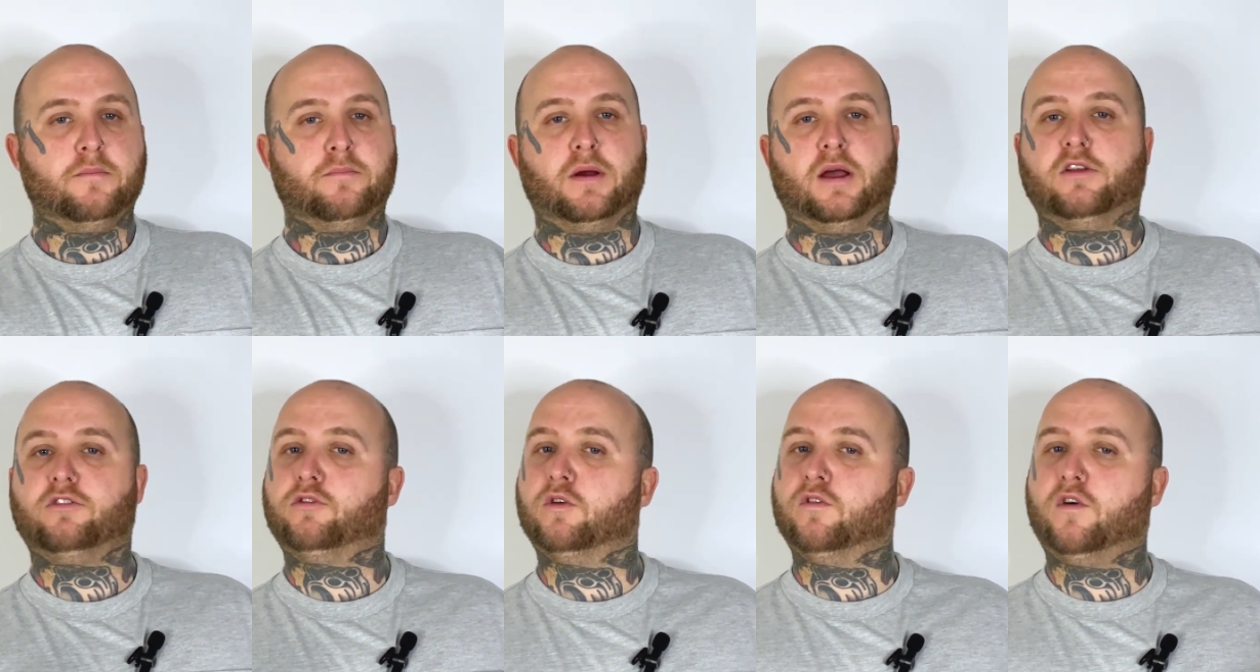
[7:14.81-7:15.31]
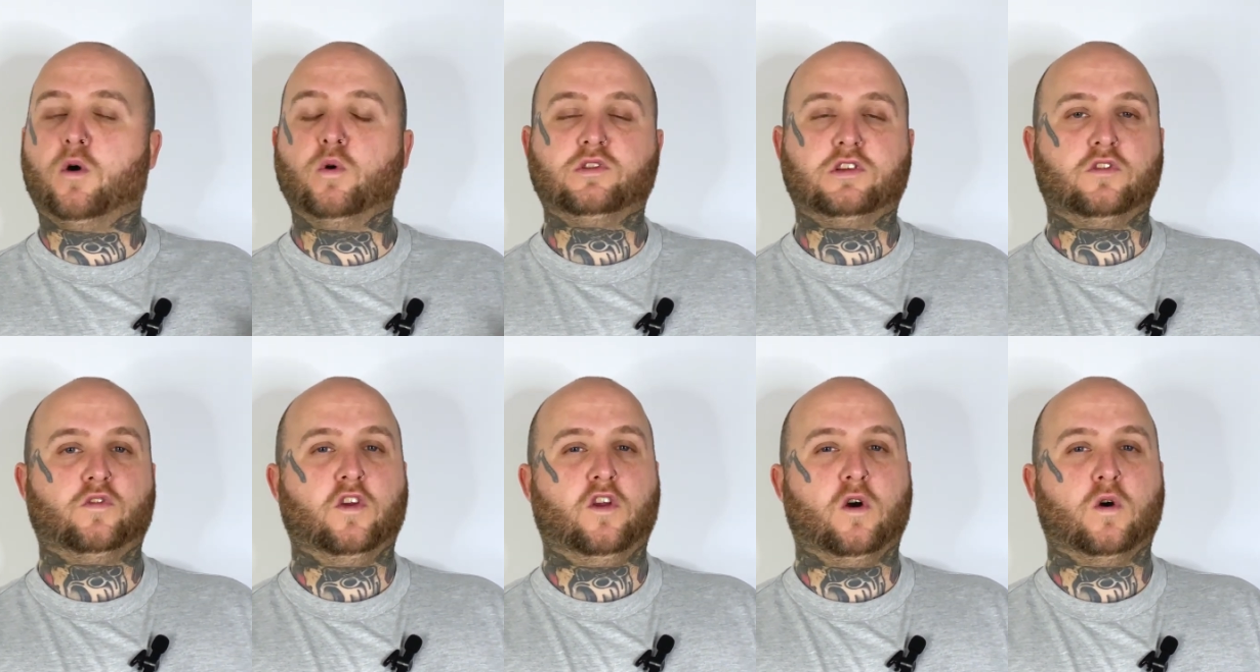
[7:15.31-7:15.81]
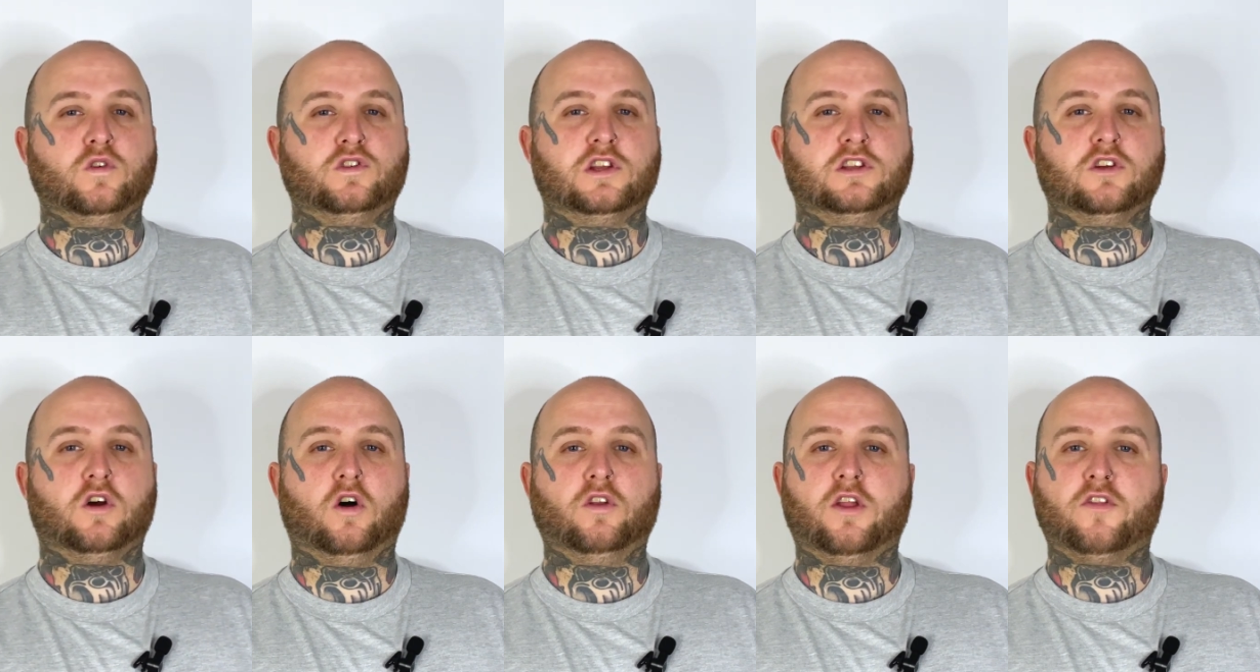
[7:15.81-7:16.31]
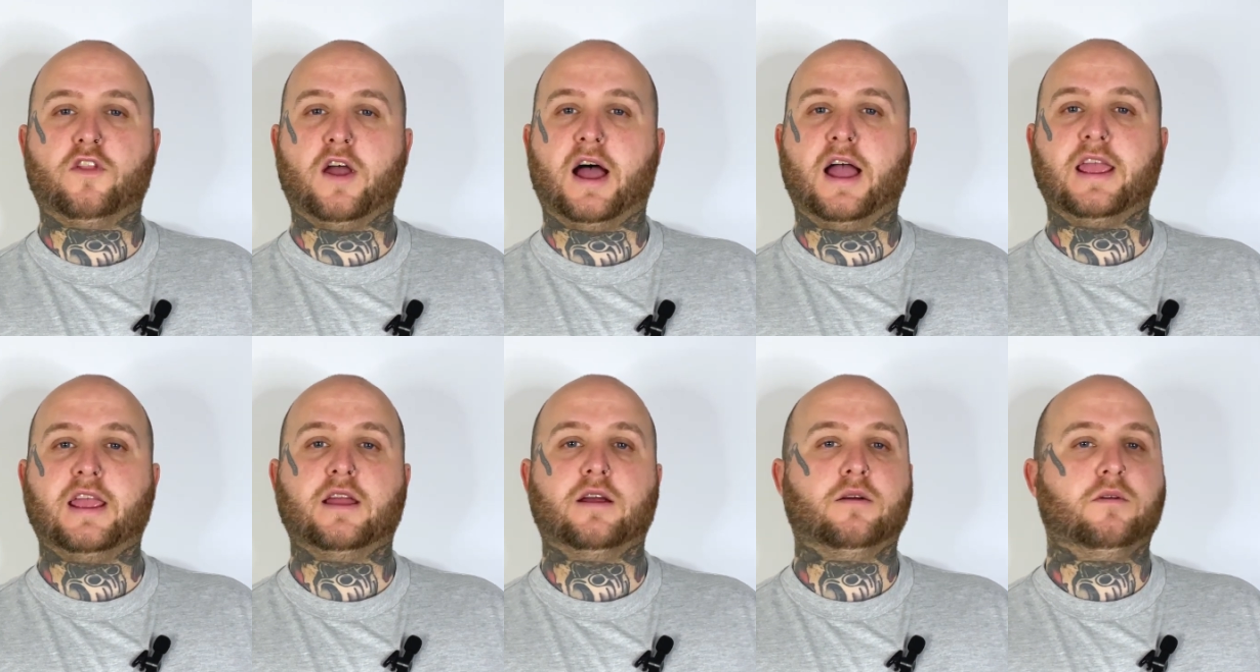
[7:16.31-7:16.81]
But sort of horses for courses on a
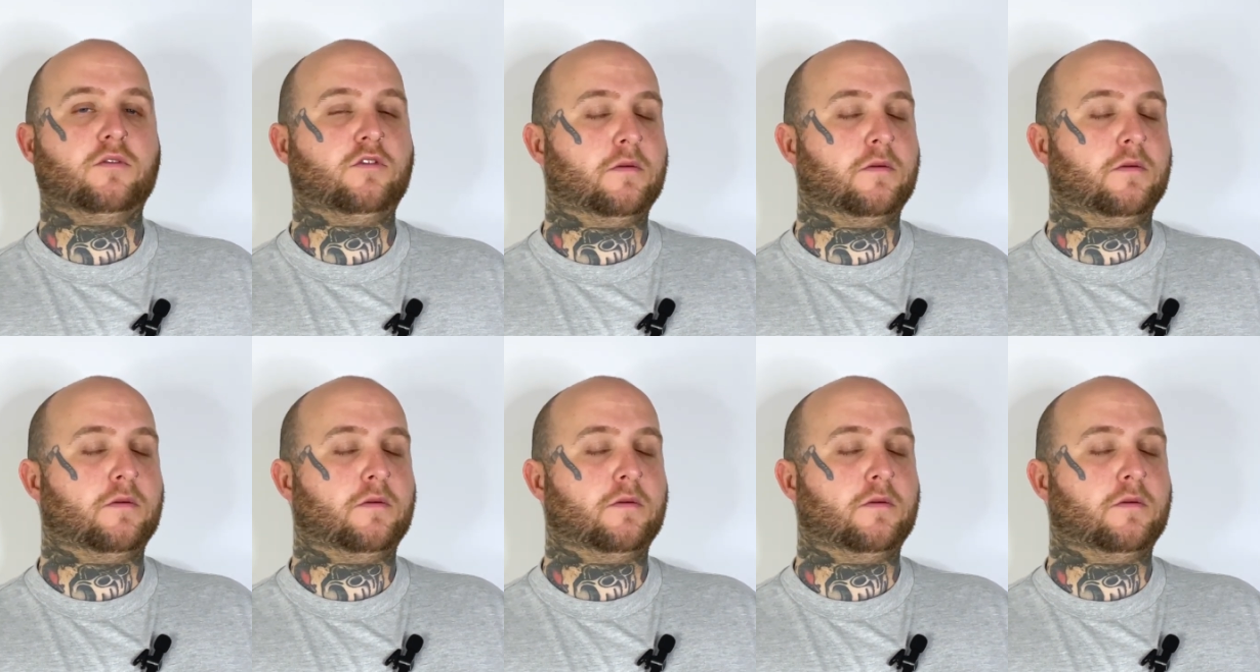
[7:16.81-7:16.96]
day,